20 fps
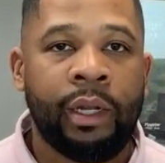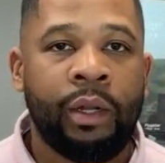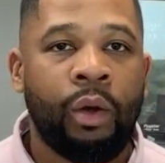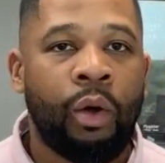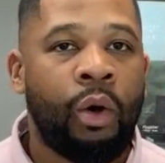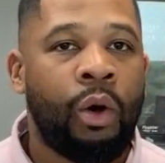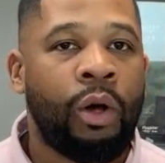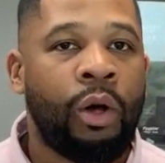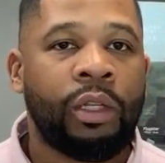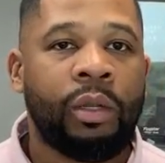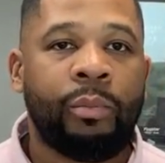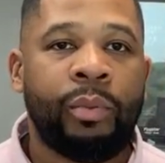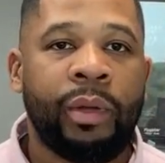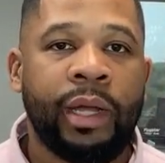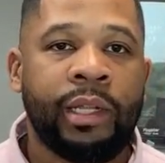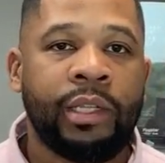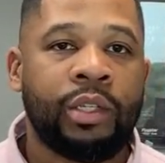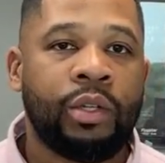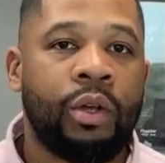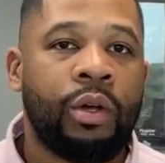It all
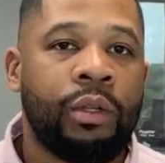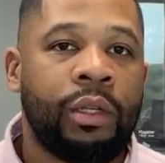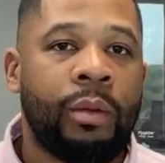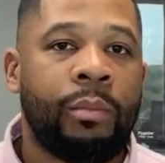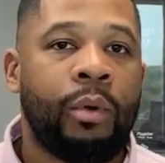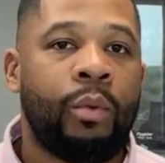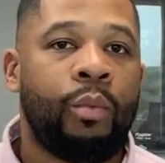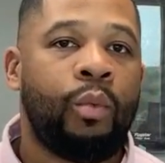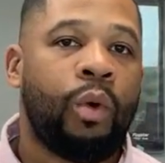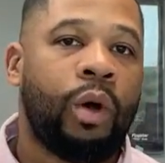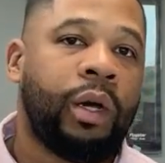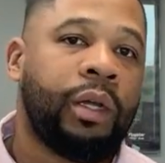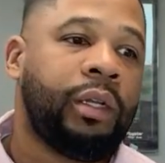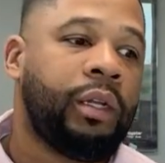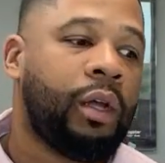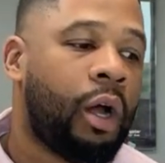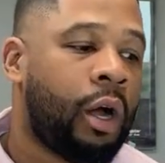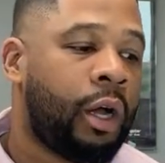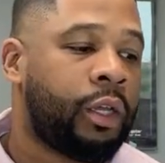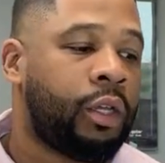depends on number
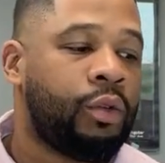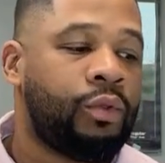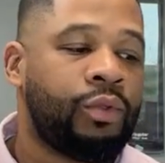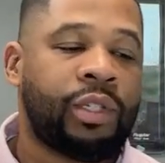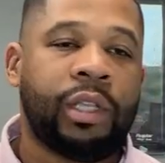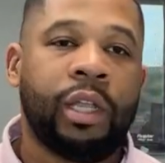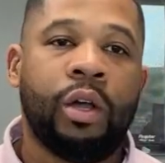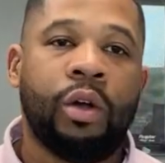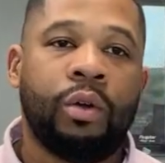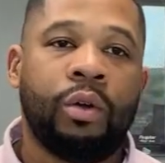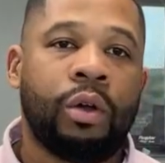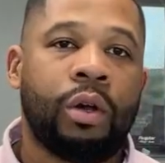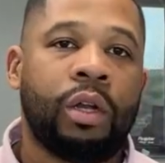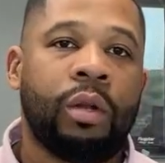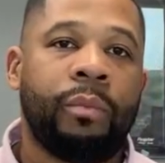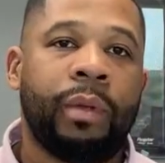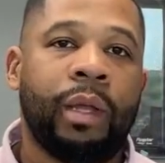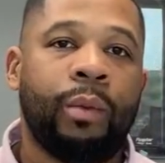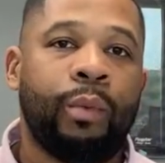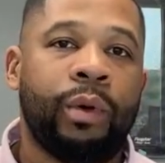one, are you still
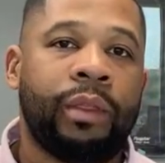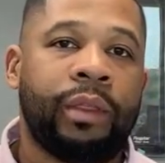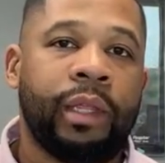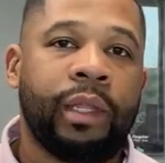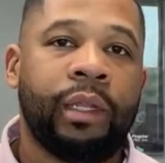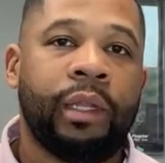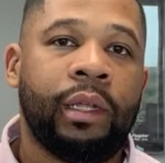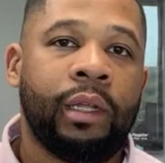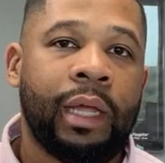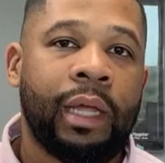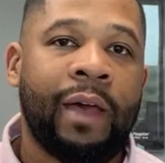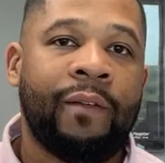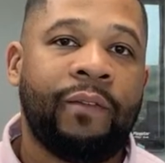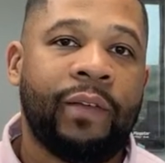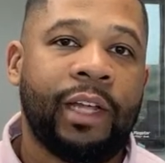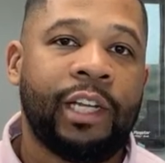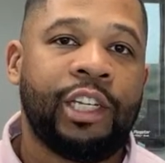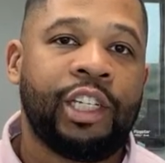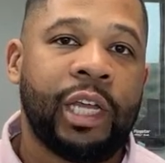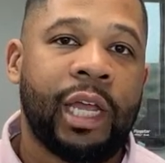gonna be within the
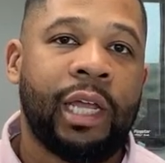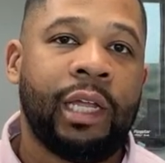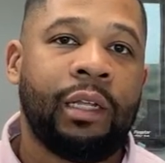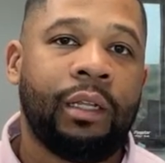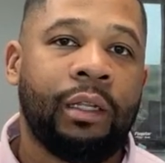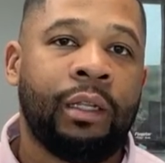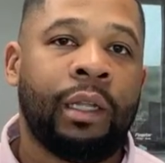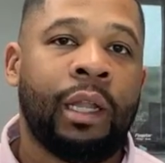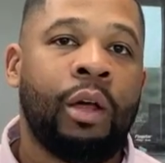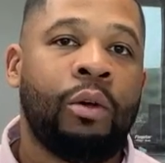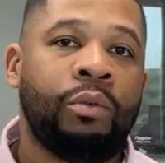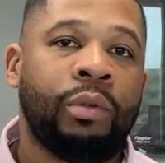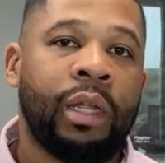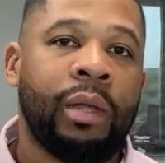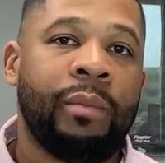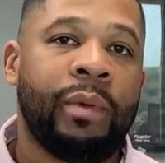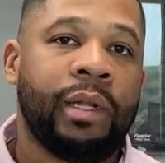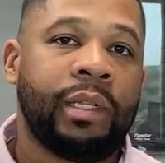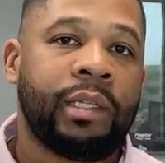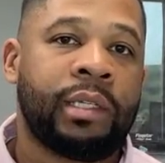FHA loan
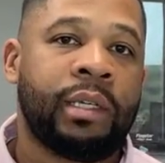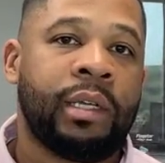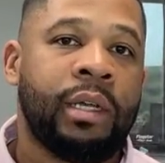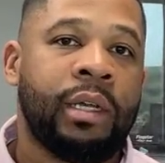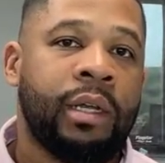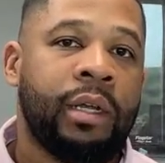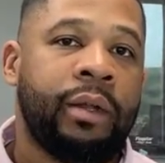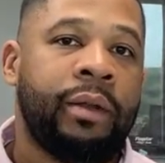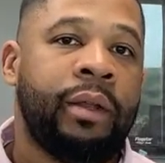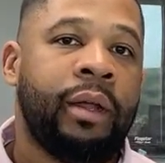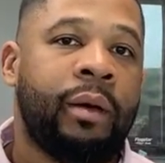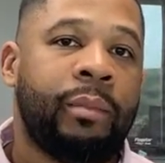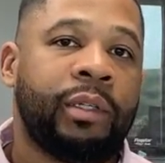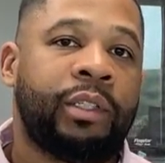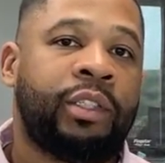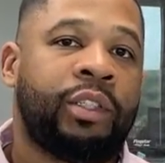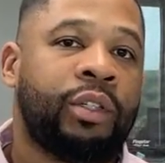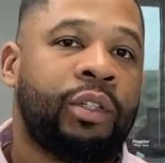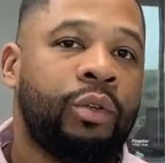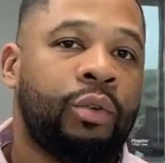limits?
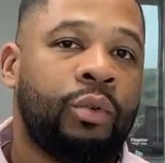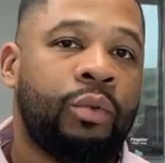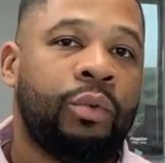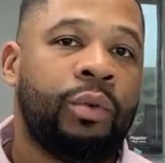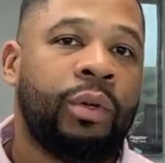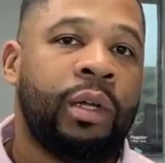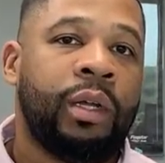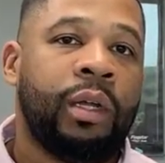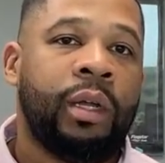Number two,